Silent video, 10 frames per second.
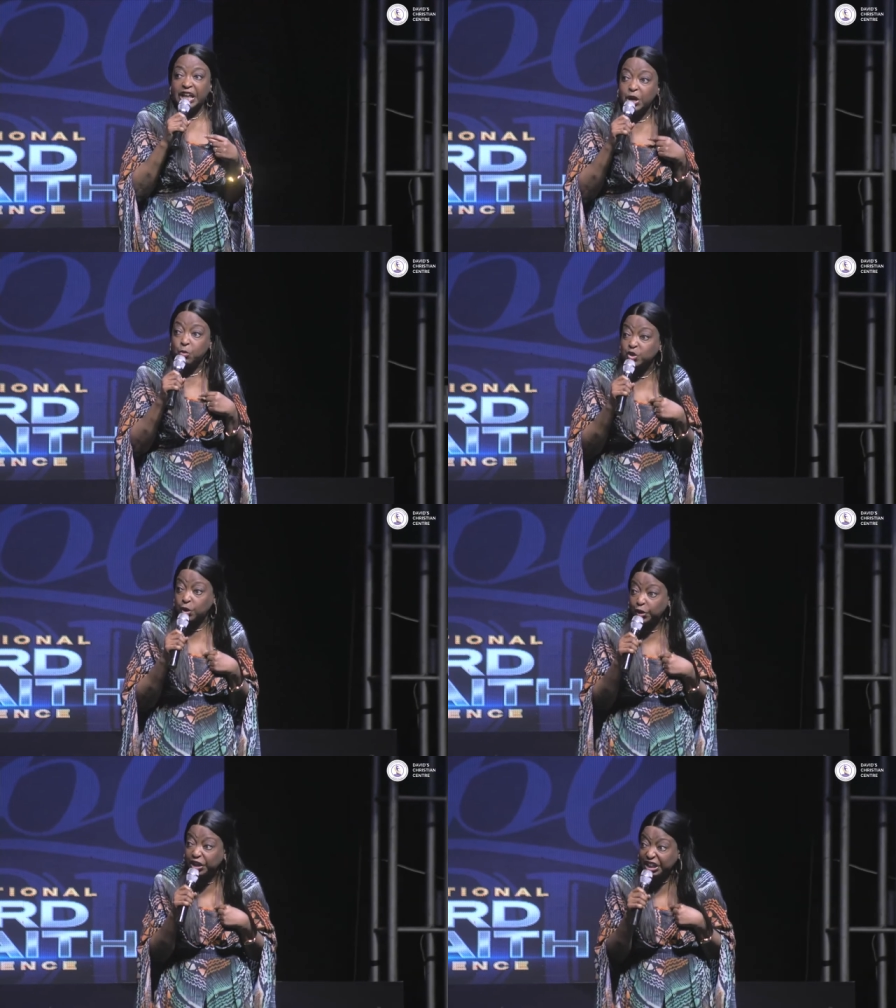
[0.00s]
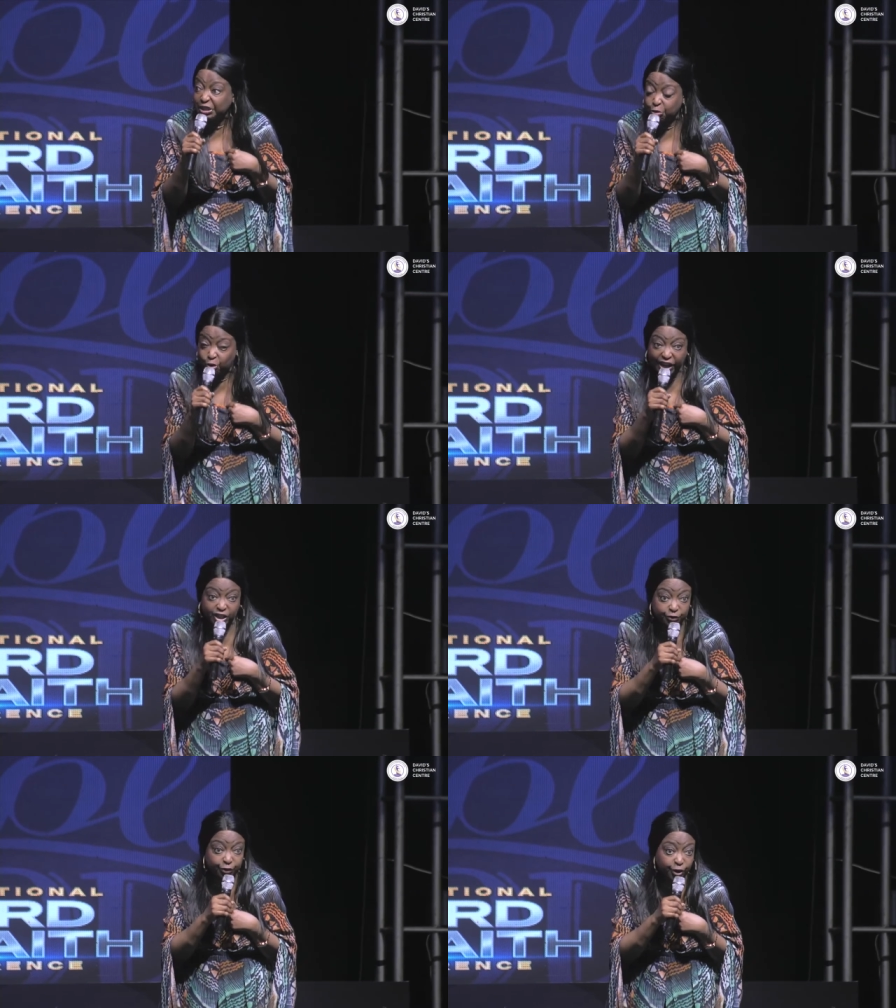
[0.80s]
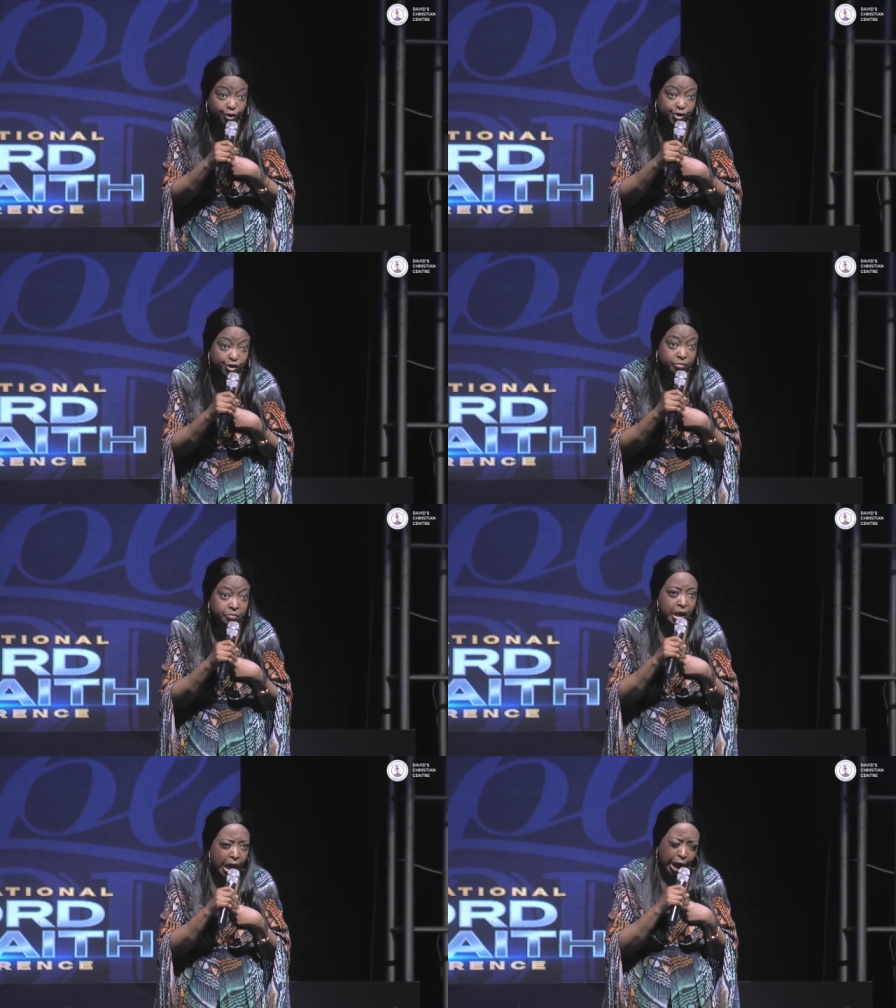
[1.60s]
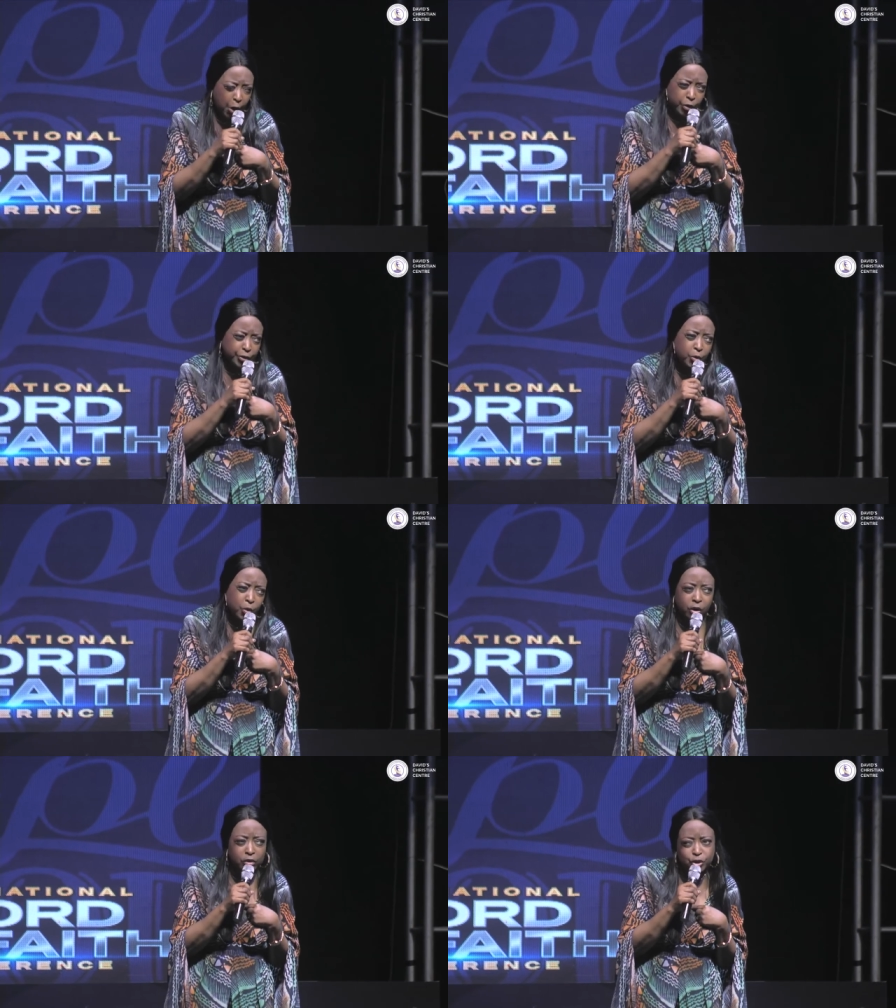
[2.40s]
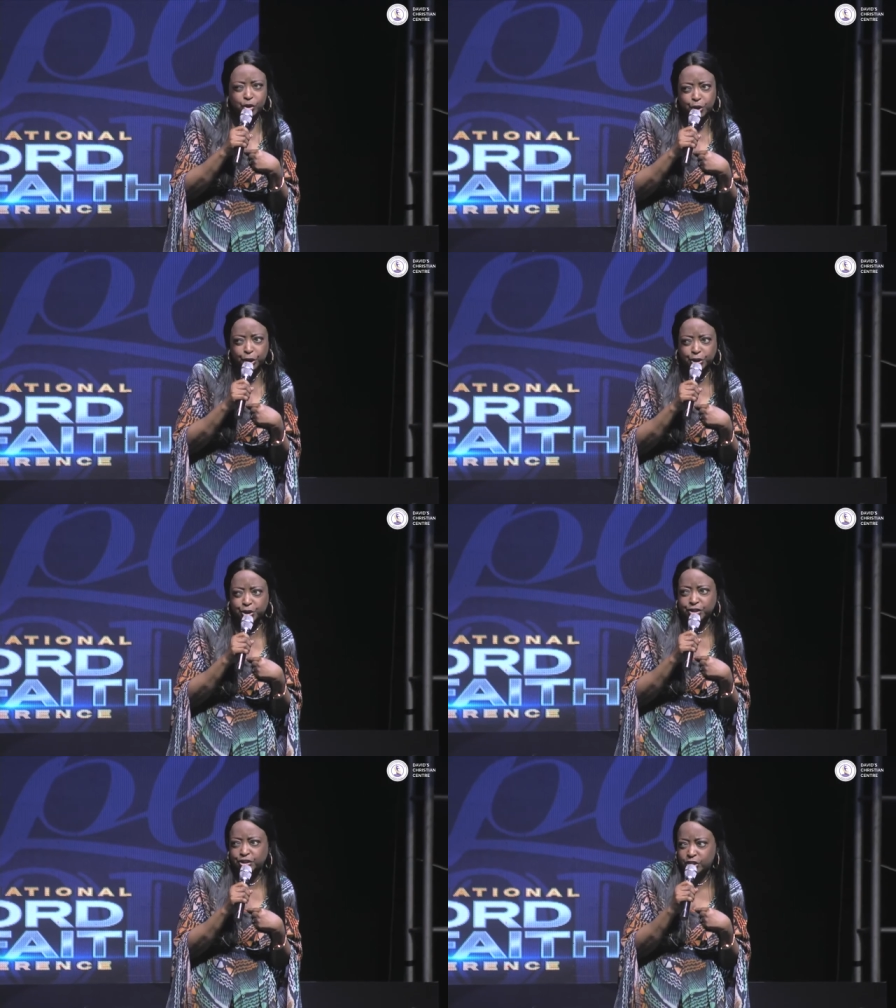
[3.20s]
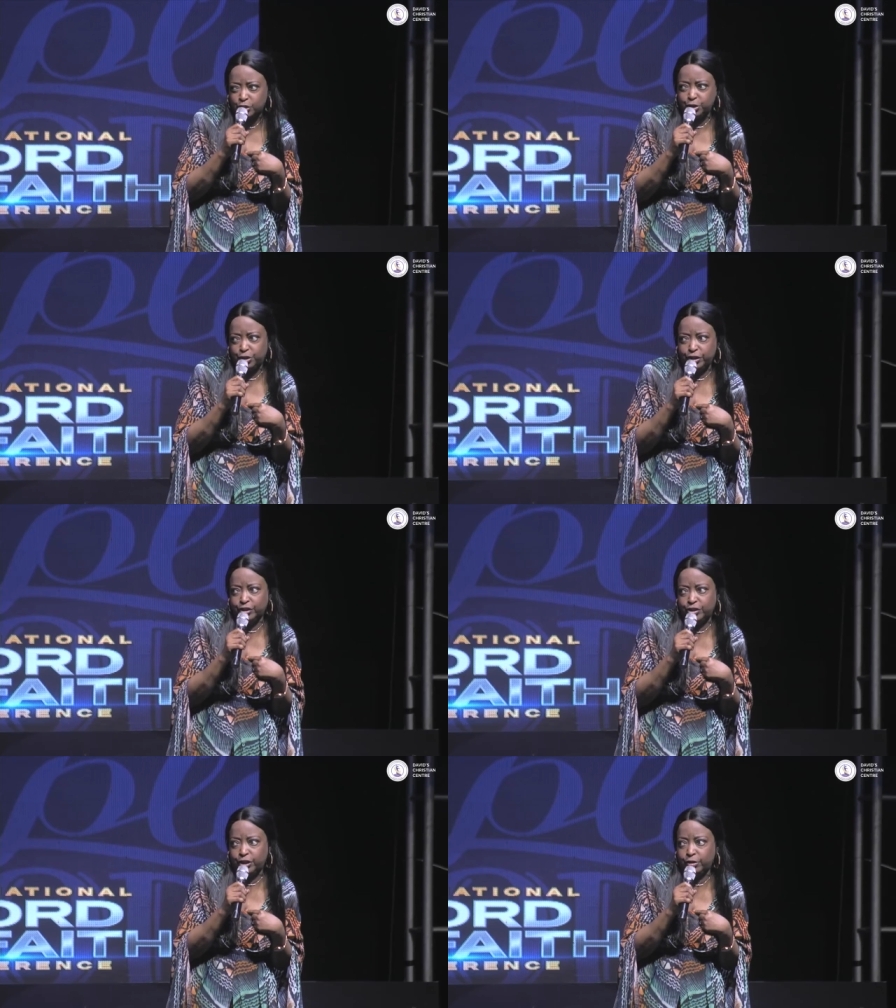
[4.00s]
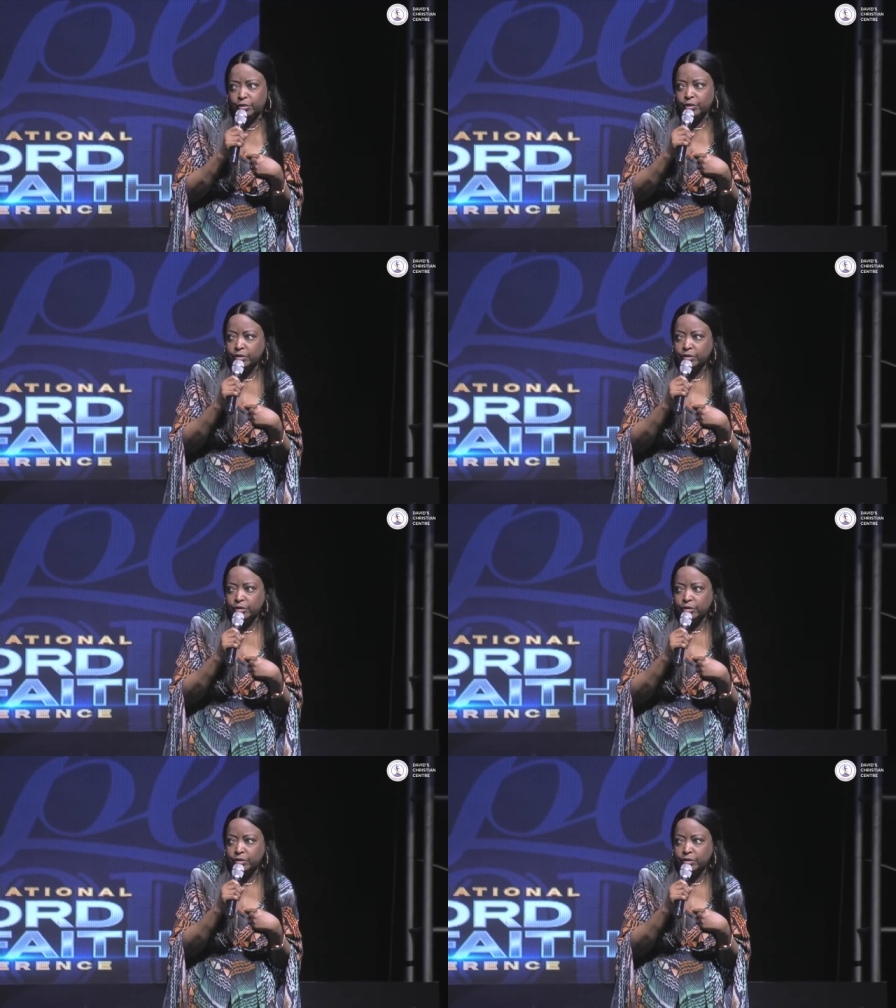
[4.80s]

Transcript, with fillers: that he was going to eat the rice first. I wonder what all these churches are turning to.